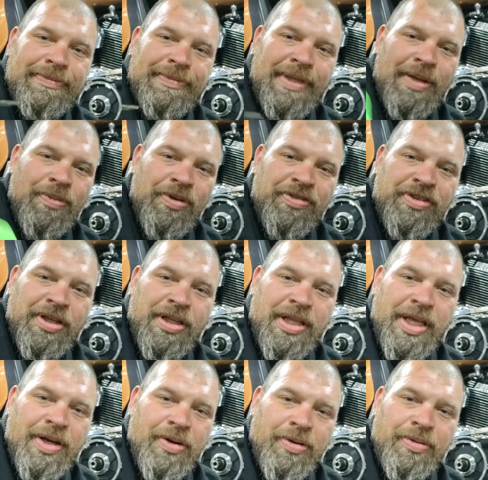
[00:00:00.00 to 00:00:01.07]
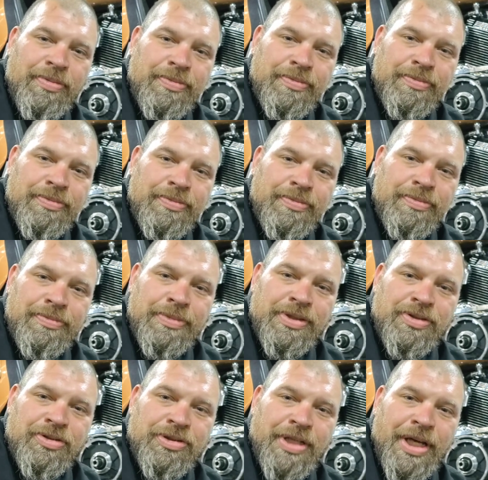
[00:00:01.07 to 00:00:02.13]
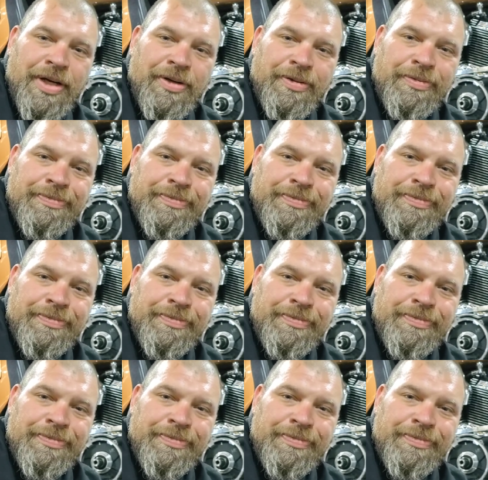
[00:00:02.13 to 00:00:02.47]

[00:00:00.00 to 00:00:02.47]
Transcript: And we'll see you later, Mr. Stator.